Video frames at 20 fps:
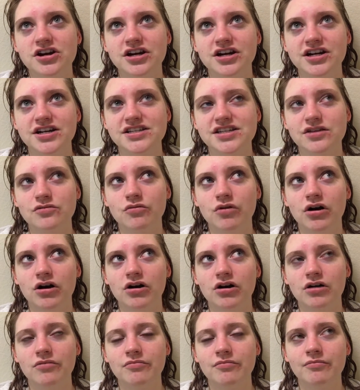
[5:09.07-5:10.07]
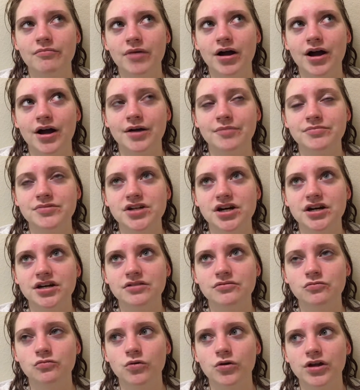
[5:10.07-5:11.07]
And I said, well, I'm
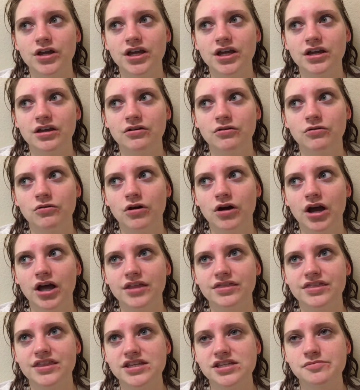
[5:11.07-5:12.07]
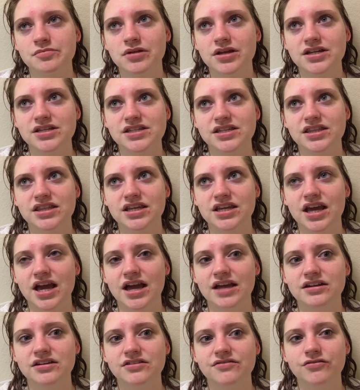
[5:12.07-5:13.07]
done working at this place at the
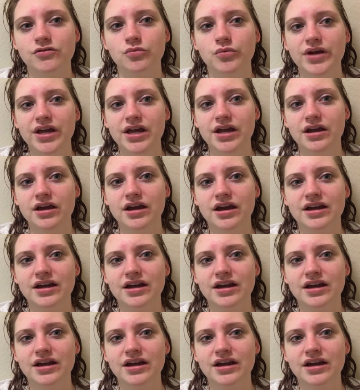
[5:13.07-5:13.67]
end of the week,